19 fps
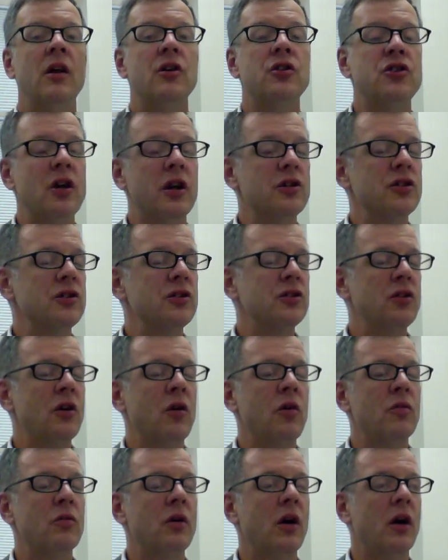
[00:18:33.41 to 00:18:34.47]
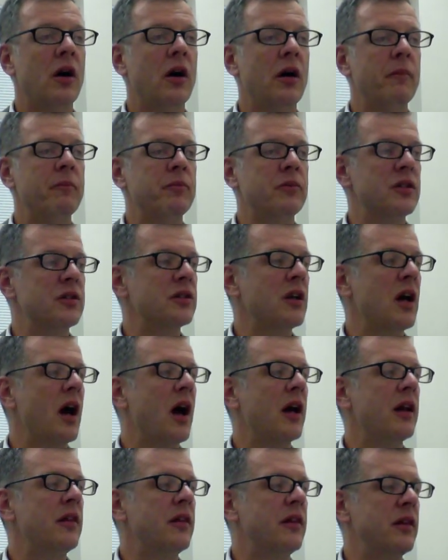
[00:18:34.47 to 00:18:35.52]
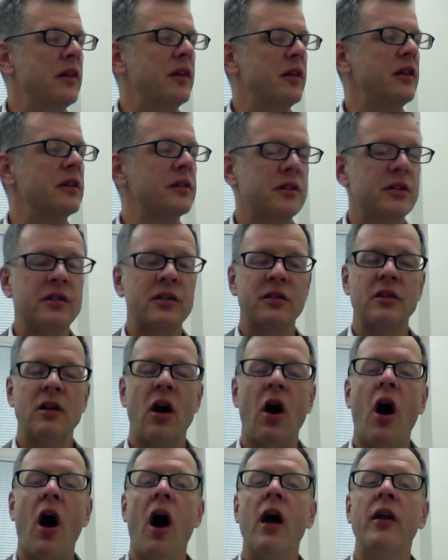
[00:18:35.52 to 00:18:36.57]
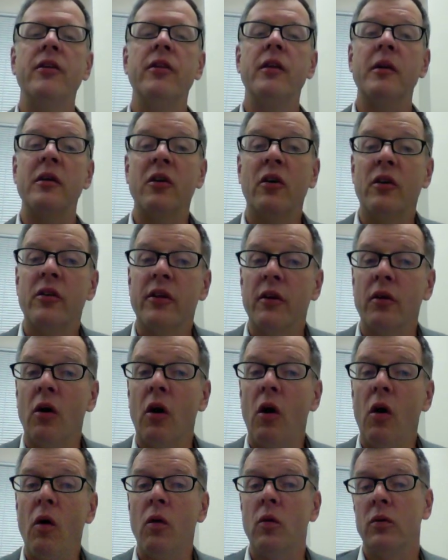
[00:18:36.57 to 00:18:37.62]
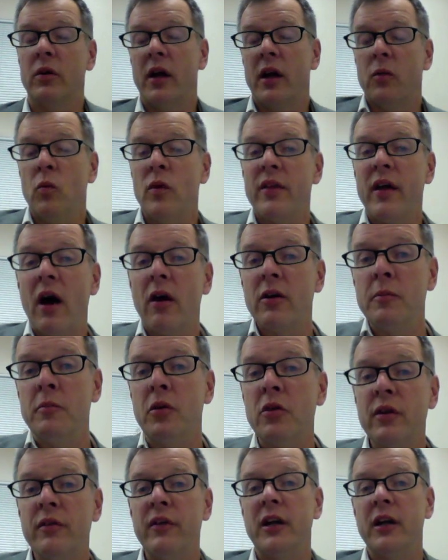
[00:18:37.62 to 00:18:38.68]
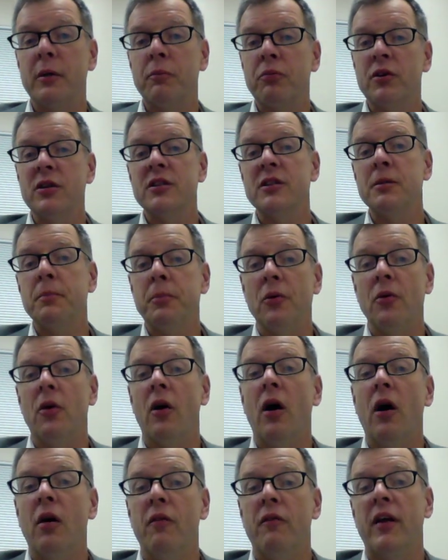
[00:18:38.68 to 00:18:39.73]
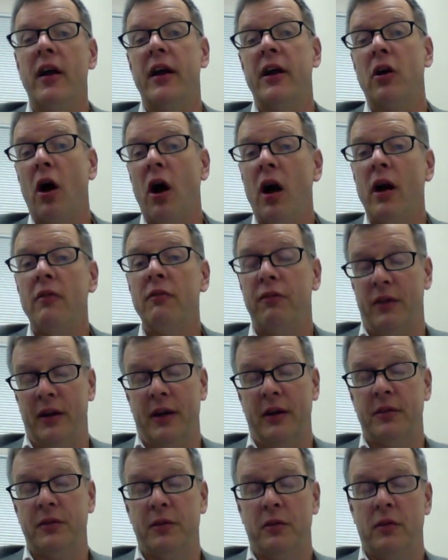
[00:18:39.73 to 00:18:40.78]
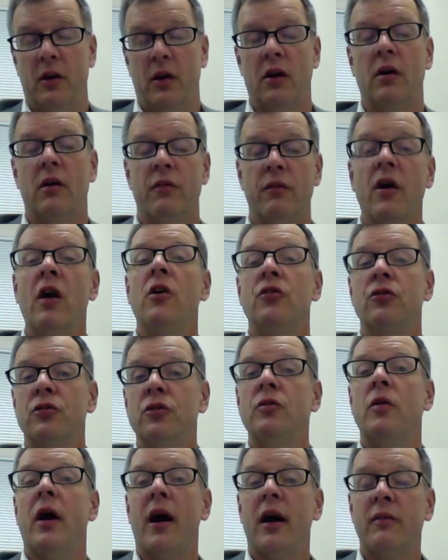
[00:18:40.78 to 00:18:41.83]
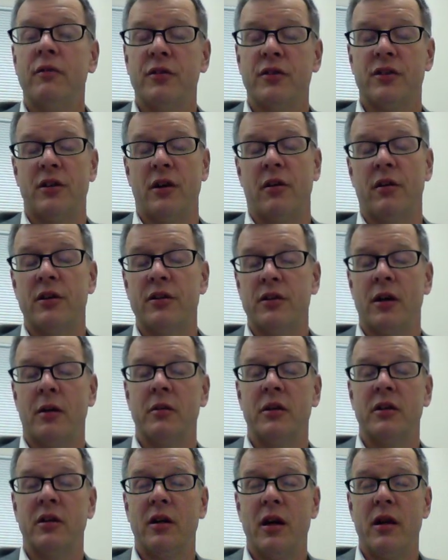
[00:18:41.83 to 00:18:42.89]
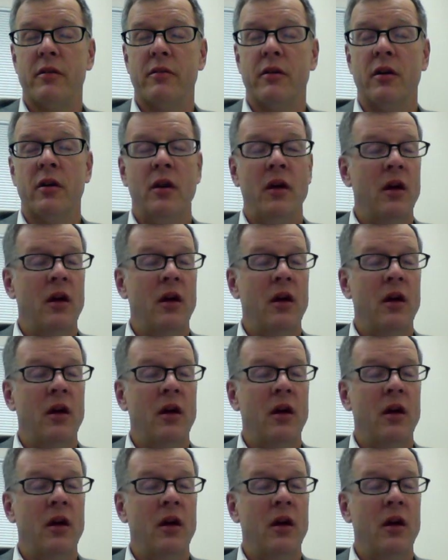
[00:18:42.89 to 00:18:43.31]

judges don't decide this is on their own and without a motivating principle of a conflict of two adversaries coming together.